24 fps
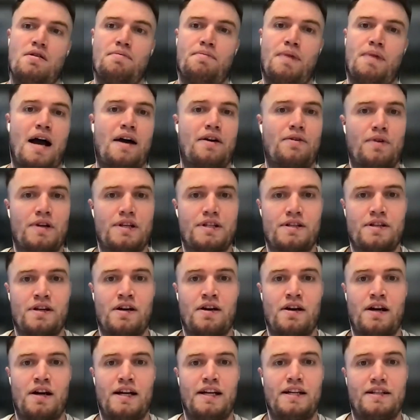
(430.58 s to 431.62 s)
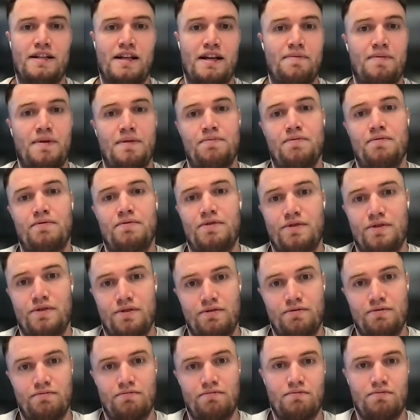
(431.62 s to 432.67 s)
but how do I start? I need to get people
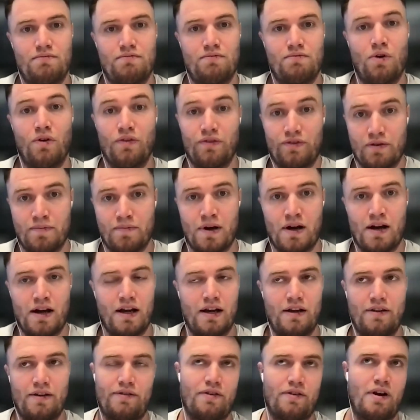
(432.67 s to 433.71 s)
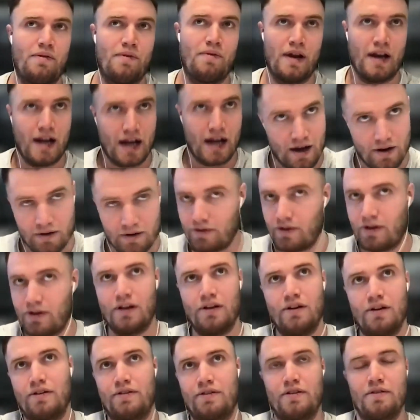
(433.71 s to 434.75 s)
to want to buy it. So I went out and I
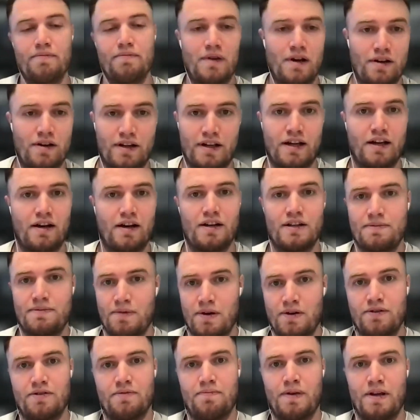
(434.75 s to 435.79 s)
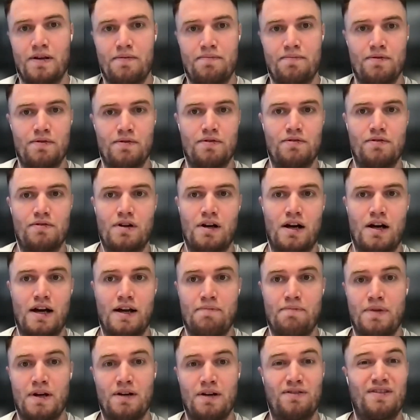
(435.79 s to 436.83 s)
looked at the market. I spoke to people. I
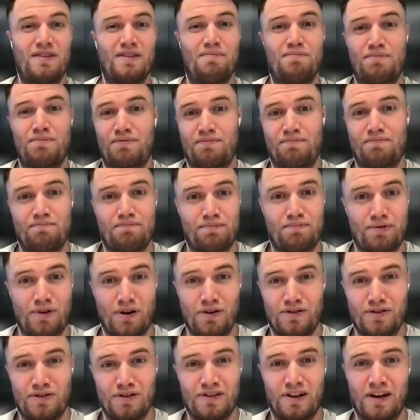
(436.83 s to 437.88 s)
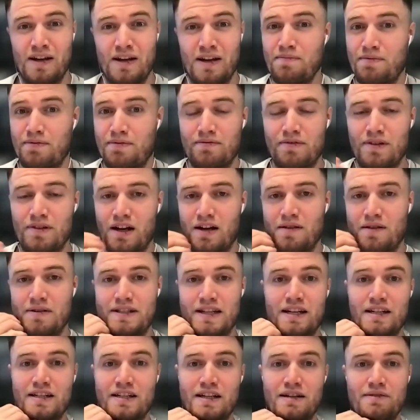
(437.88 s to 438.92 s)
built a prototype,
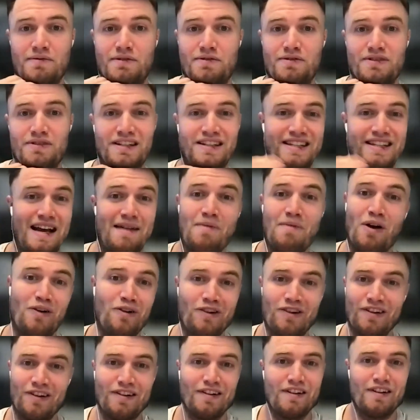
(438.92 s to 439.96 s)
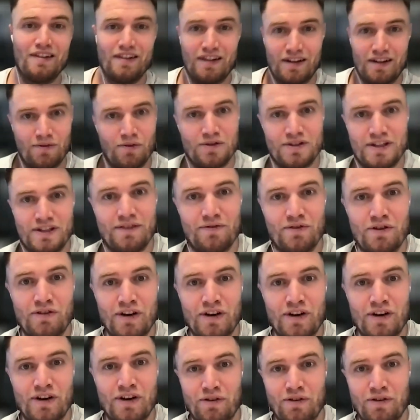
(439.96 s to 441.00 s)
essentially, which was a demo. It wasn't even a
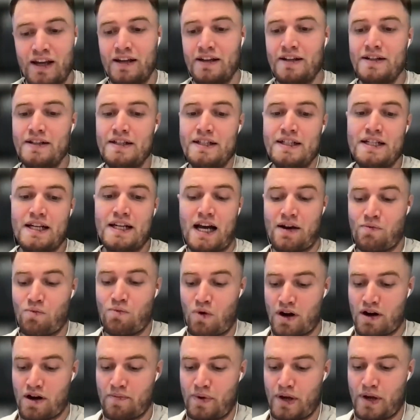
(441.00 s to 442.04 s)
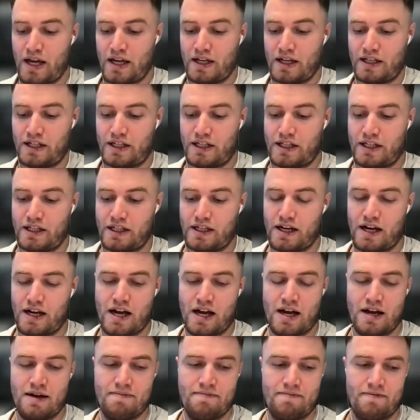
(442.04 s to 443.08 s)
real thing, and won a pitch
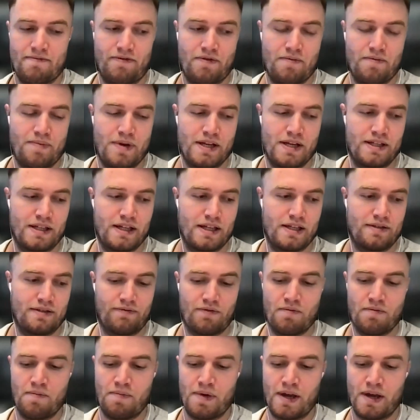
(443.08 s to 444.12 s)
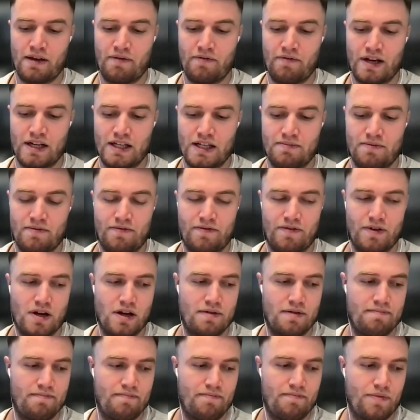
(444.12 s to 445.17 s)
for business from a big investment
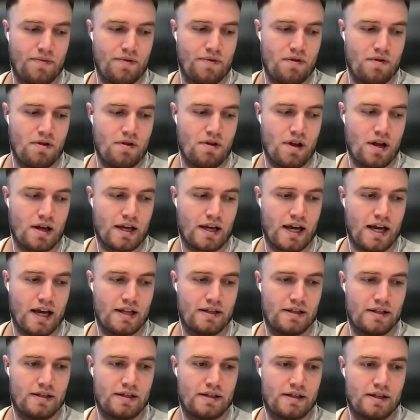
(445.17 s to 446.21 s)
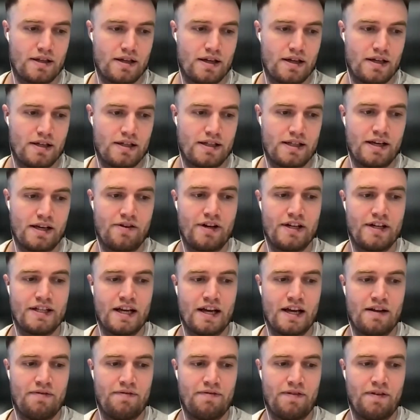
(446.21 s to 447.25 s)
firm against a Series
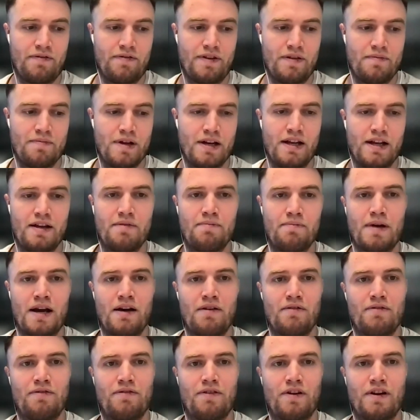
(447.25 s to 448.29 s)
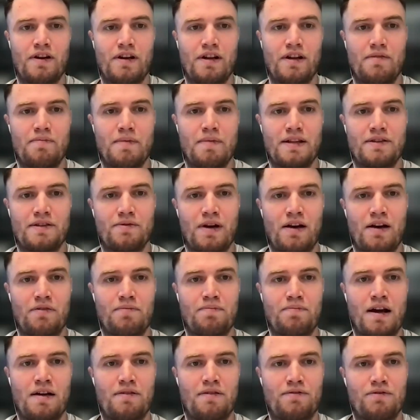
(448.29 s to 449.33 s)
A £50 million funded mental health
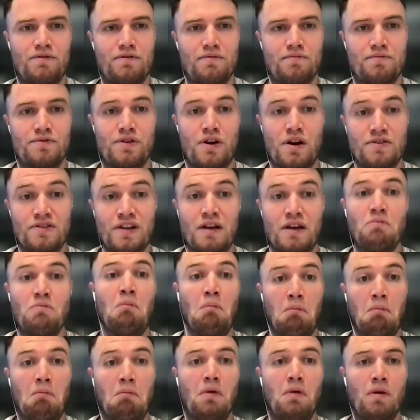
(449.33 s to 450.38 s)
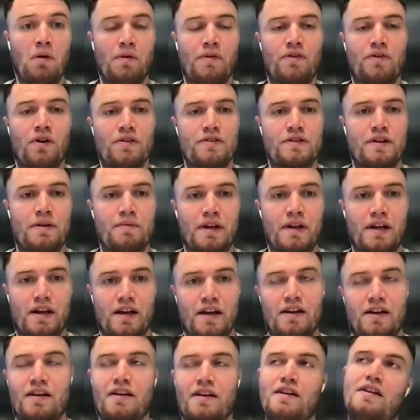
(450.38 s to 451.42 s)
platform. So I was like, well, we've got something
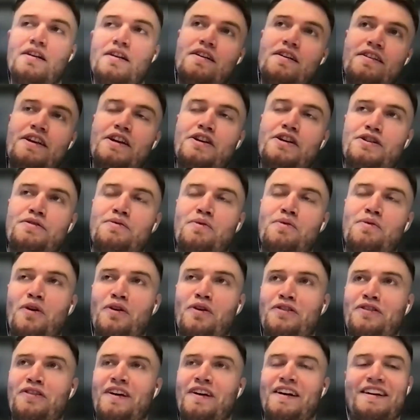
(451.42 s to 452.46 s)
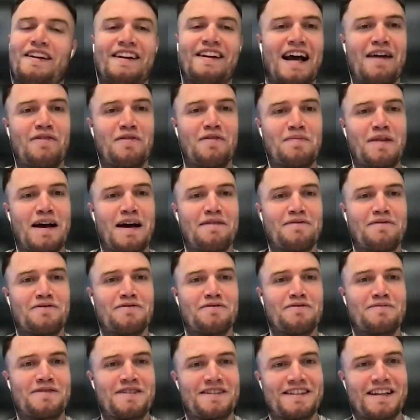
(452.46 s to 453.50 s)
here. The issue was I didn't have a
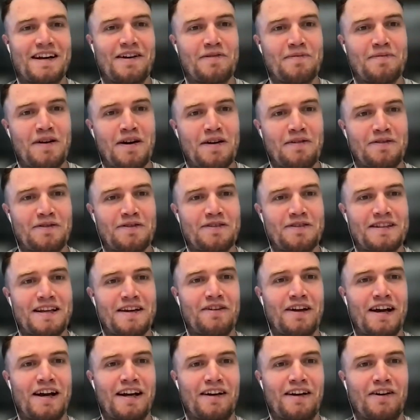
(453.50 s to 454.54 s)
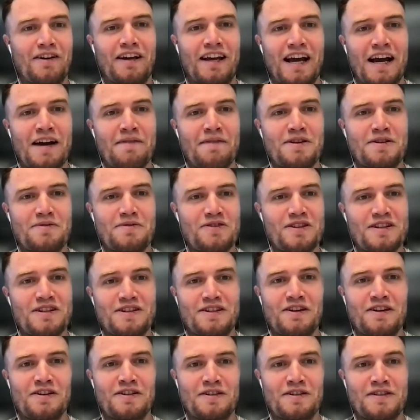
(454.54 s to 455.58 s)
platform to sell them afterwards. They were like, okay, how much will this
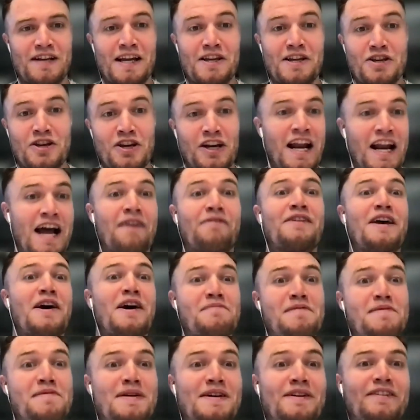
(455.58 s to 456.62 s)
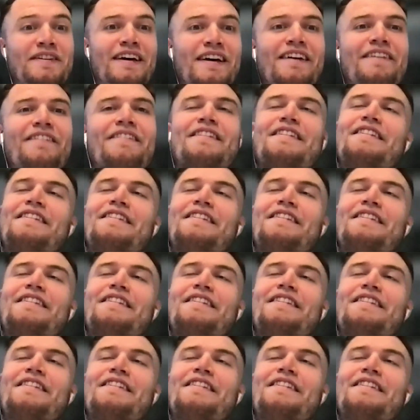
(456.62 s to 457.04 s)
cost? I was like, you're gonna have to help me build it.